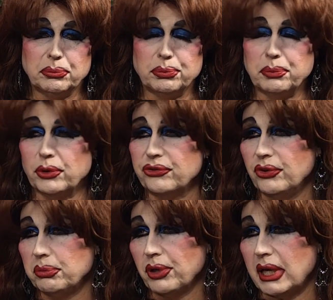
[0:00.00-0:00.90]
personal
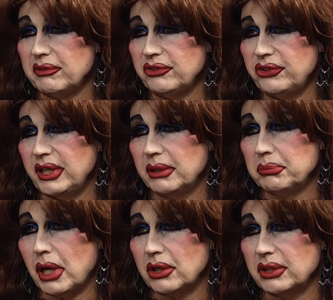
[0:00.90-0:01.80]
privacy and
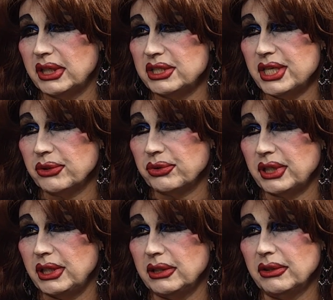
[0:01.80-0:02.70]
bodily
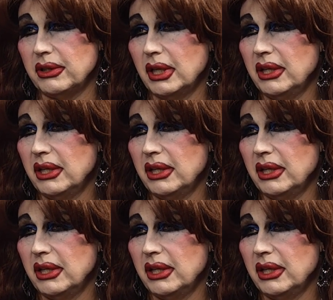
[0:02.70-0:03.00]
integrity. Right.